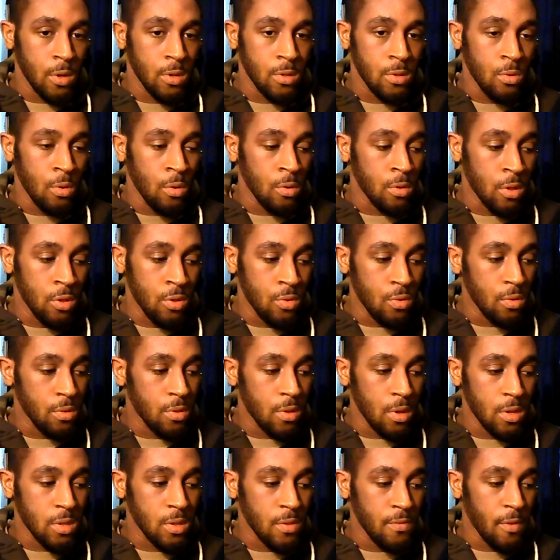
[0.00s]
Because
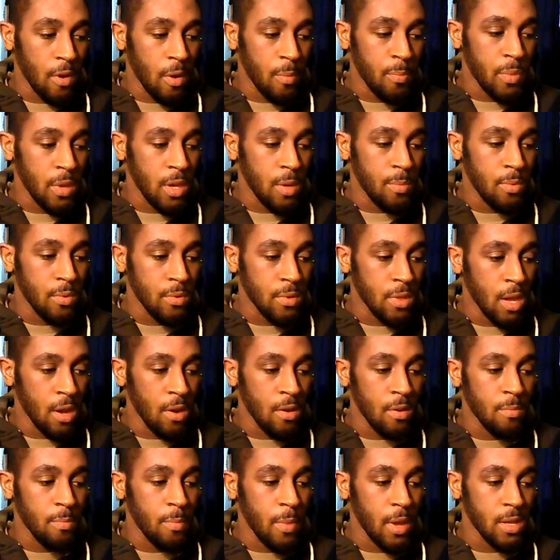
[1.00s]
2/3 of our people,
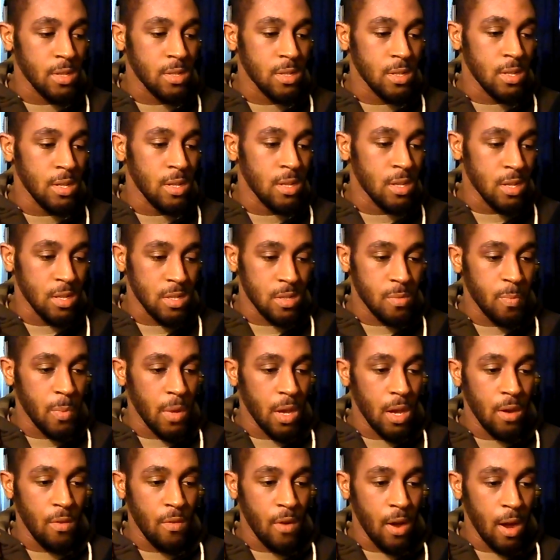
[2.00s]
they're in basically
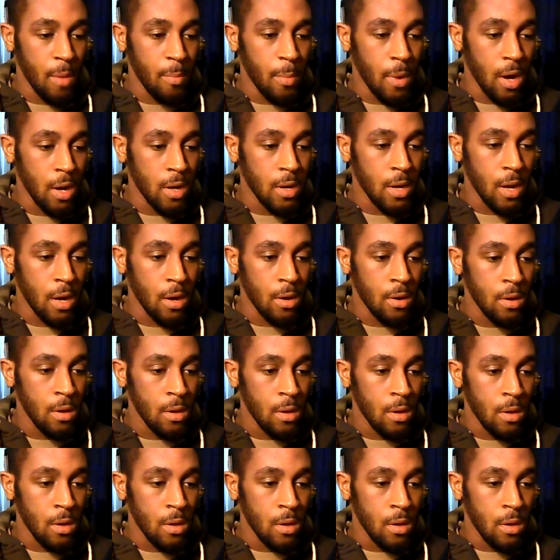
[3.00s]
despair right about
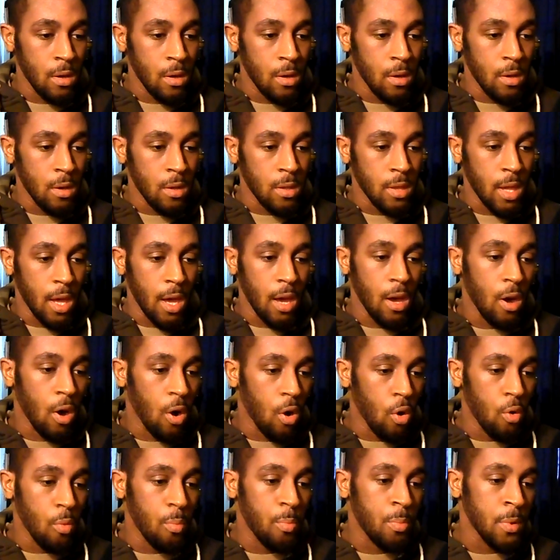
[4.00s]
now.
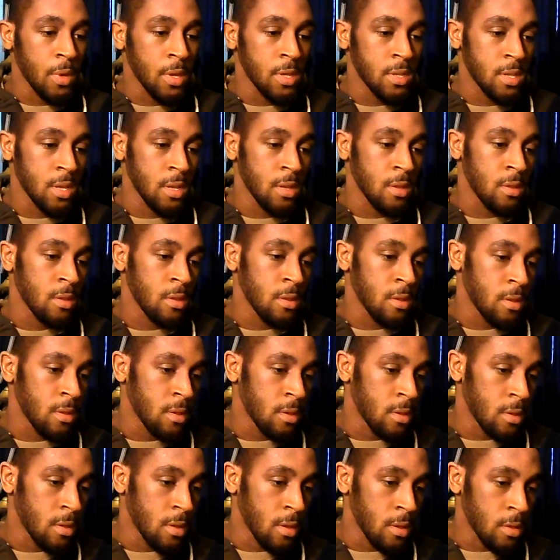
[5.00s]
Their hope is in
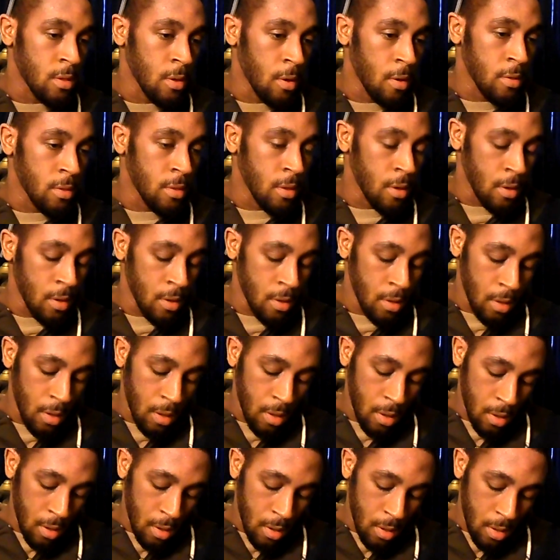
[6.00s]

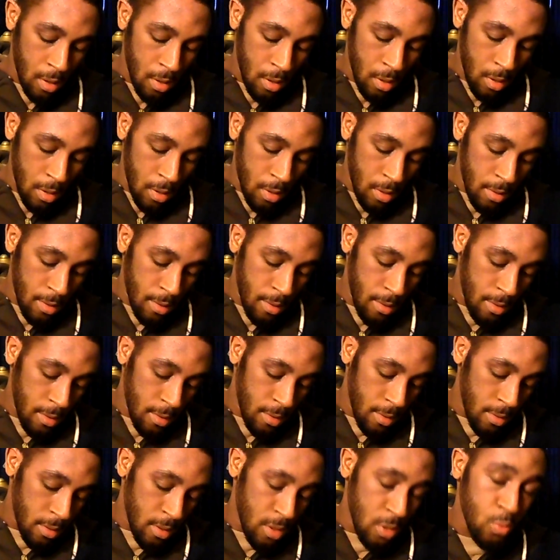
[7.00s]

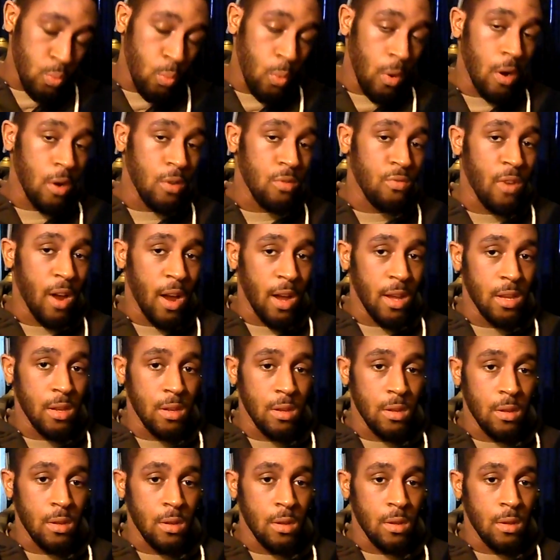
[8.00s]
this world
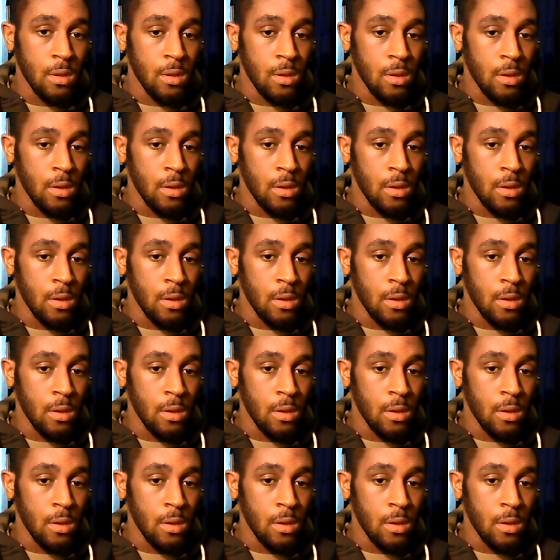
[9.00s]
right here.